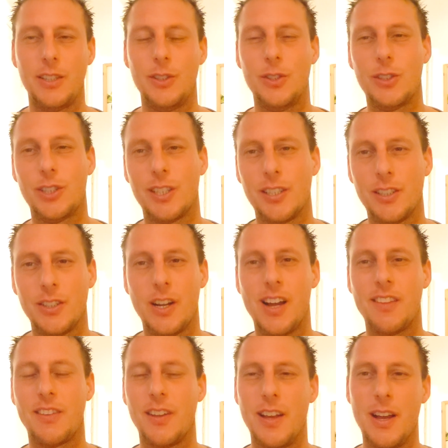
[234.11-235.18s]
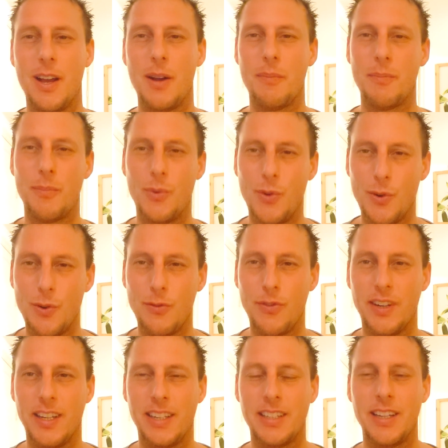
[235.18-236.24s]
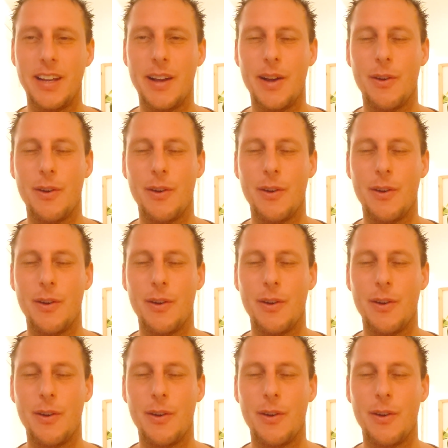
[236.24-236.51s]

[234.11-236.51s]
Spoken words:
You're not moving